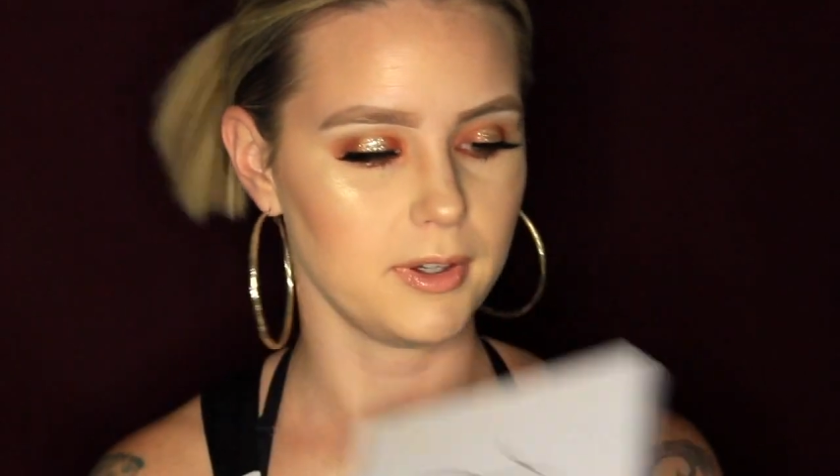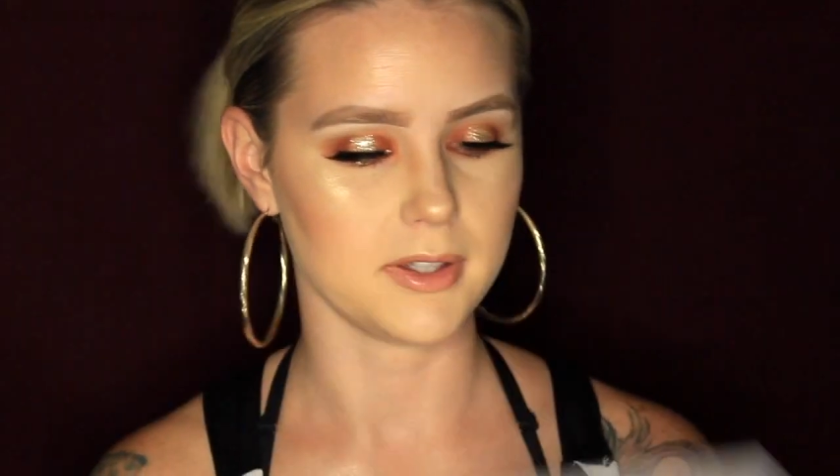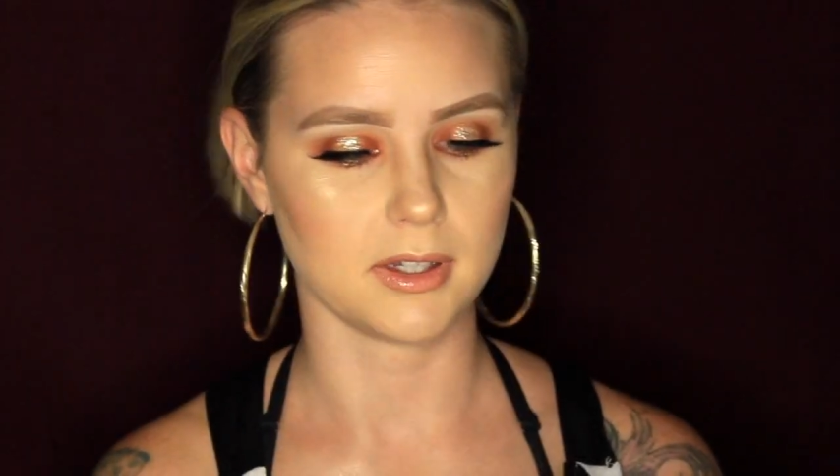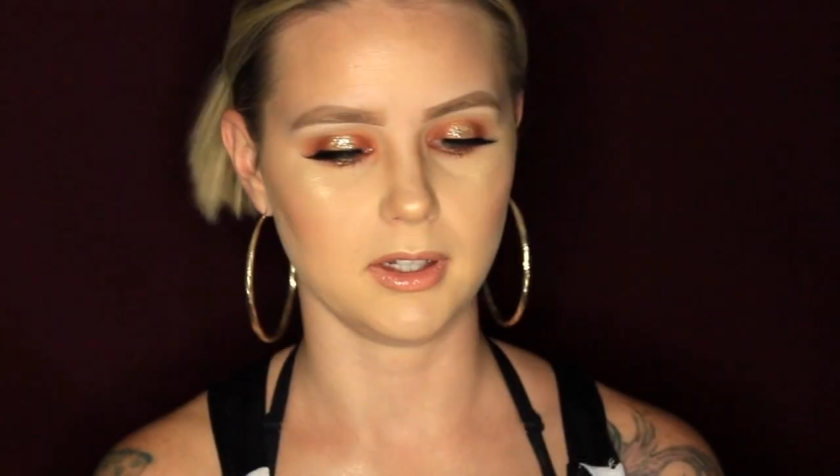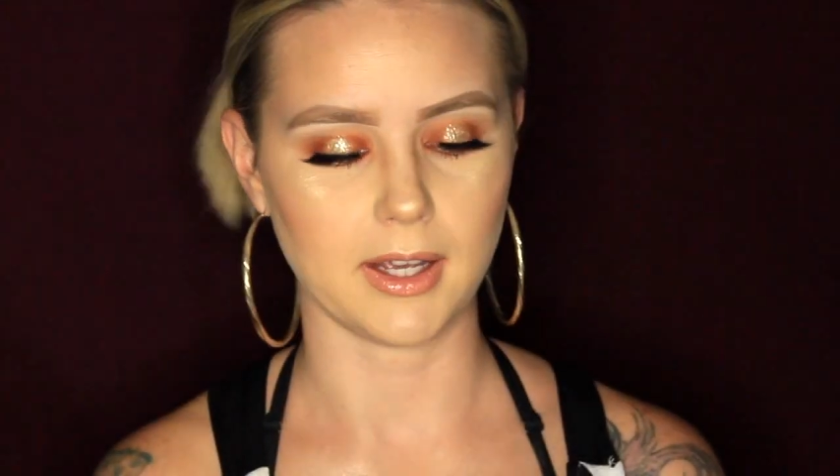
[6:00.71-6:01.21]
and
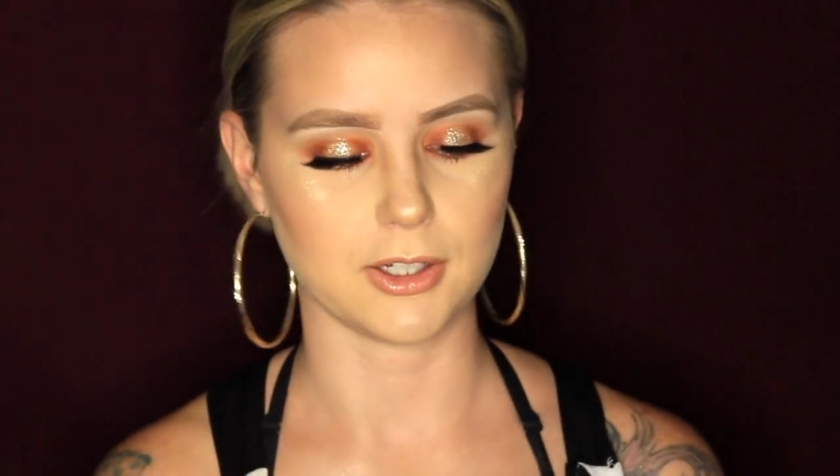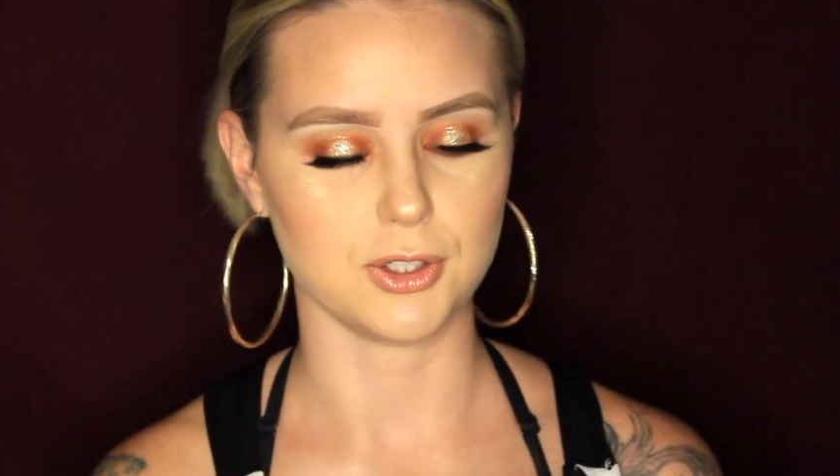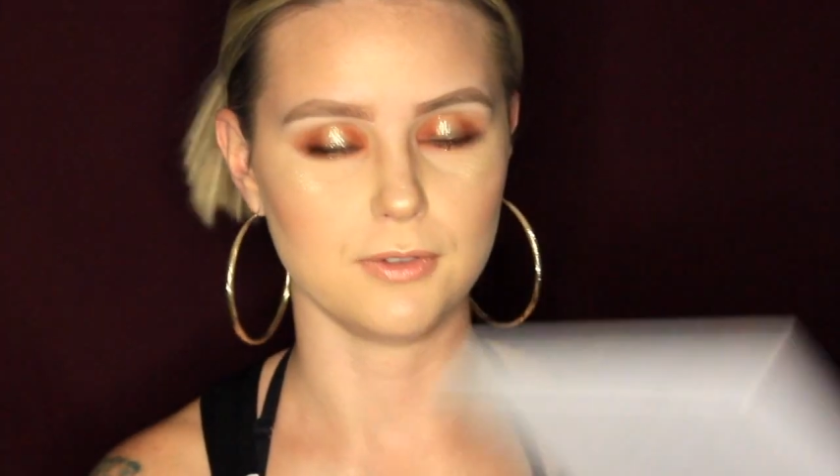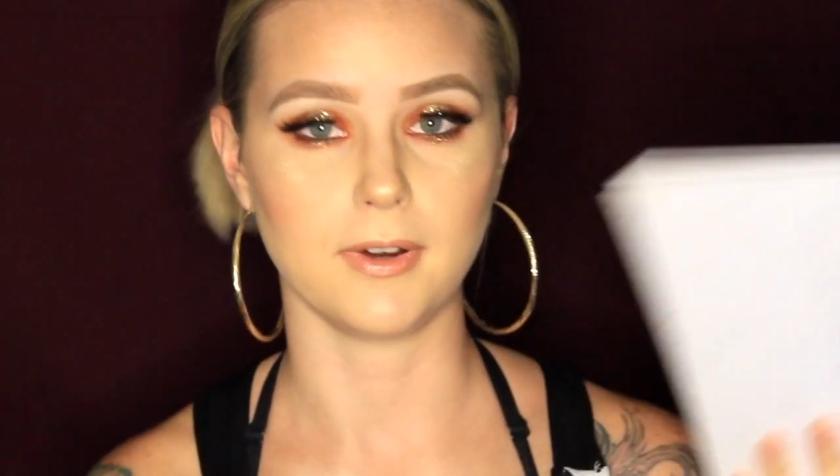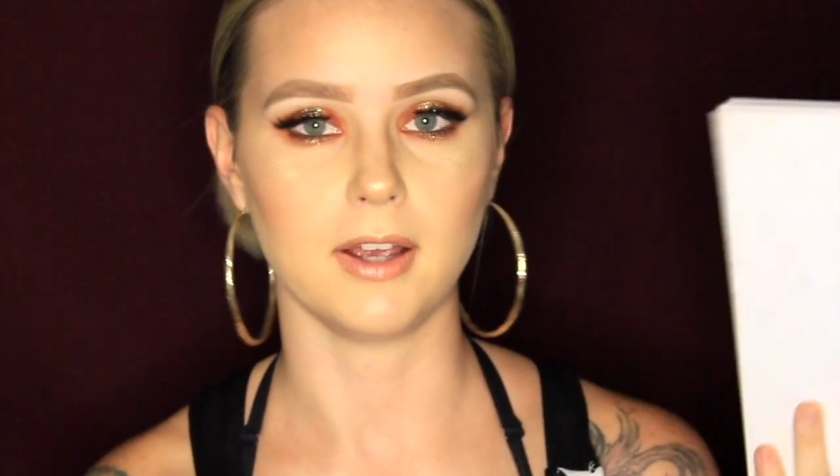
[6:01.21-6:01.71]
it's going to last
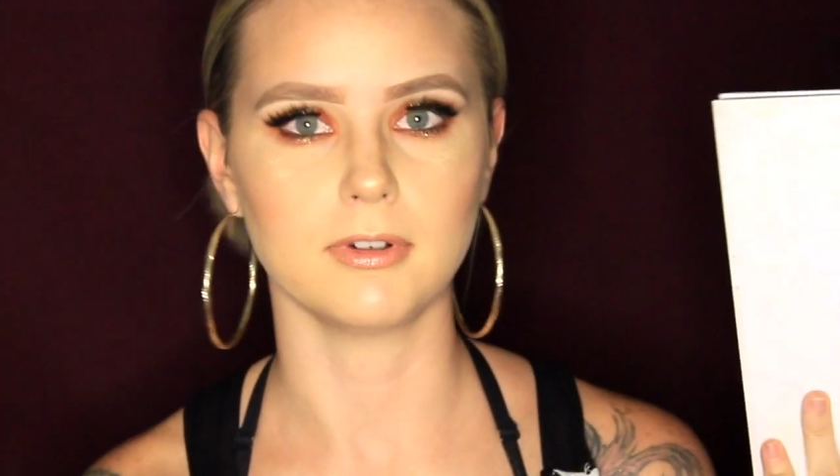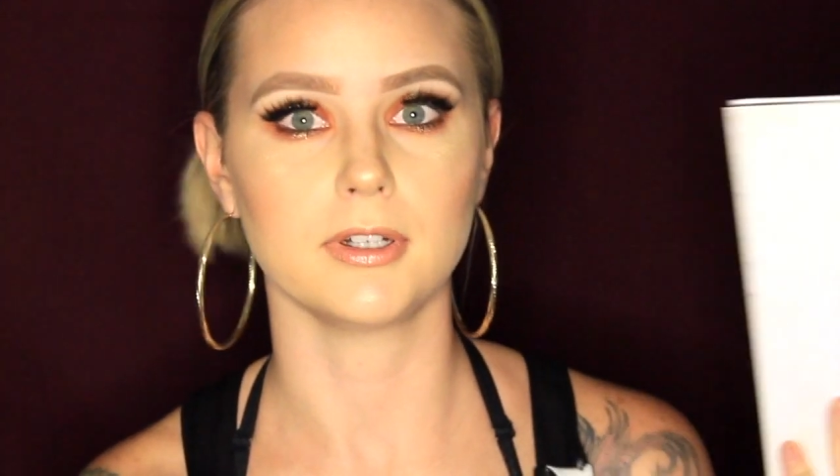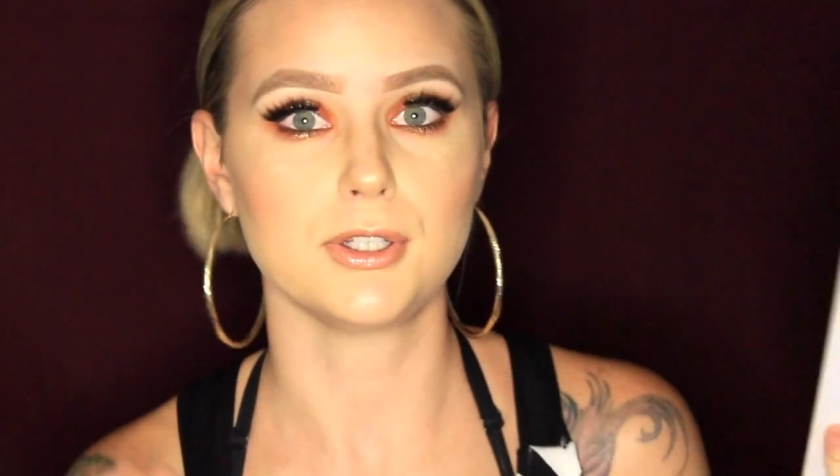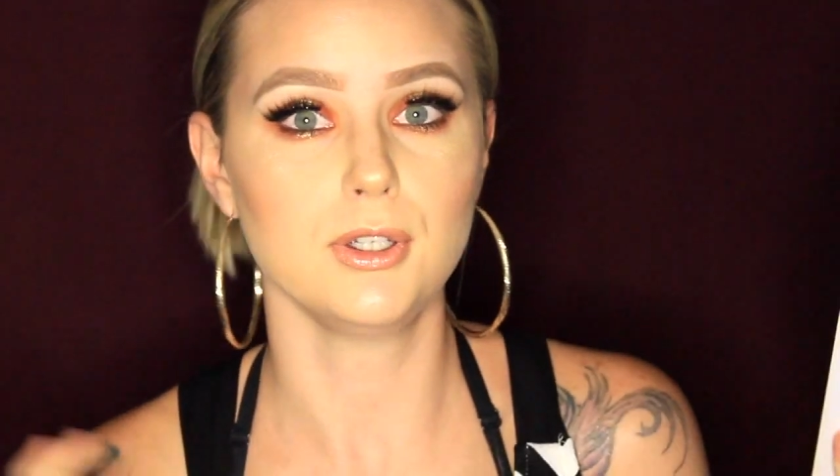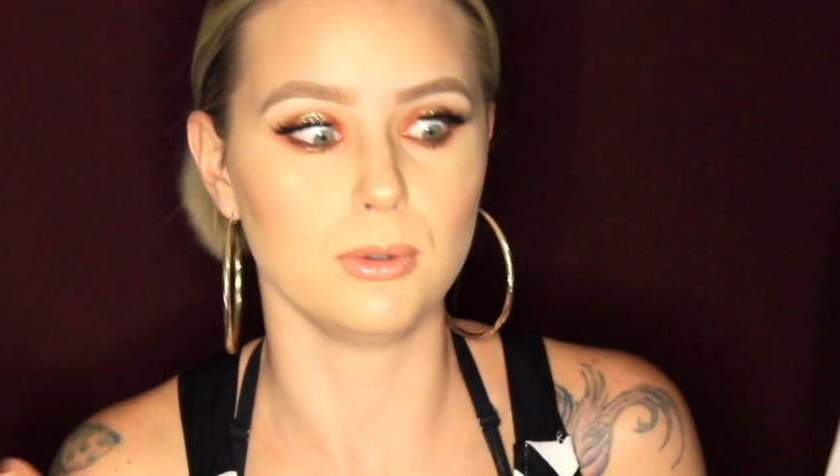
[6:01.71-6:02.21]
you forever.
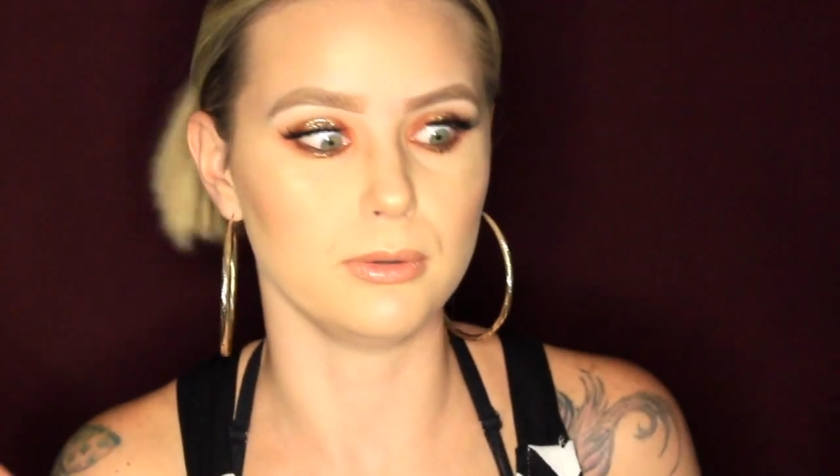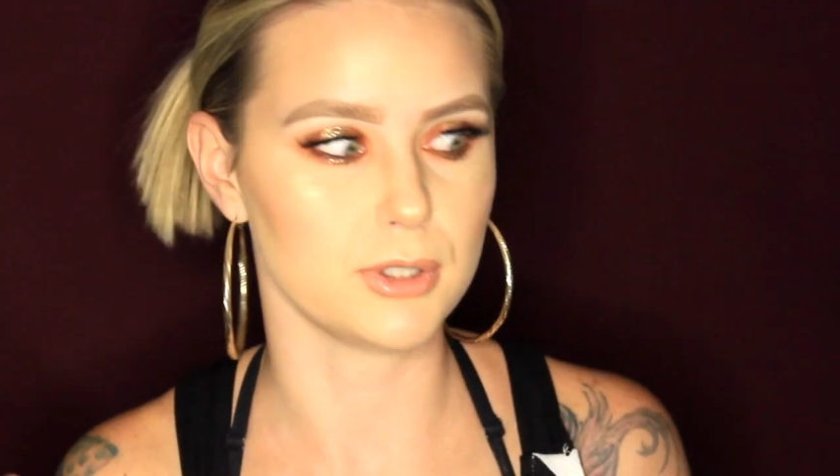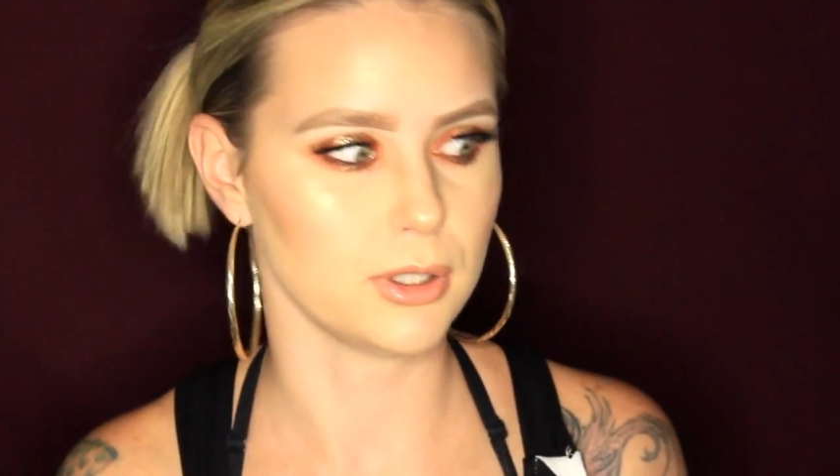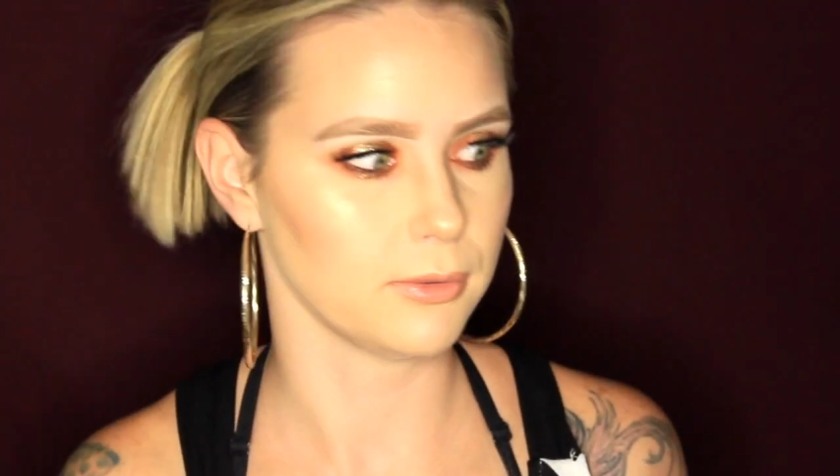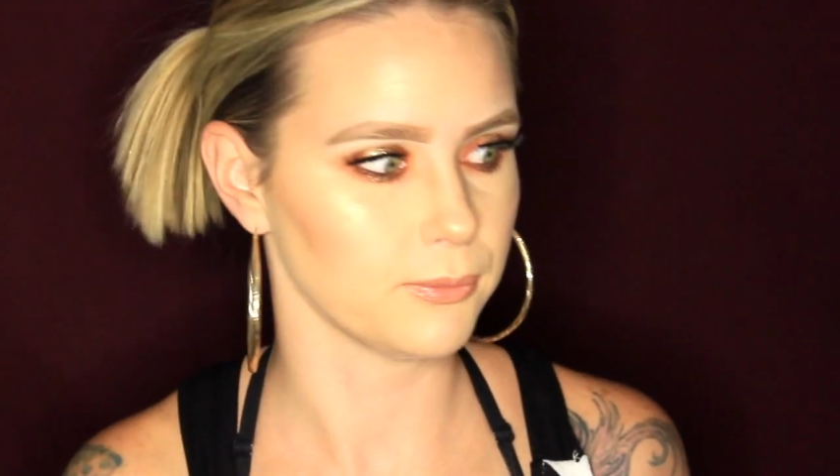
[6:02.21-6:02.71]
It's huge.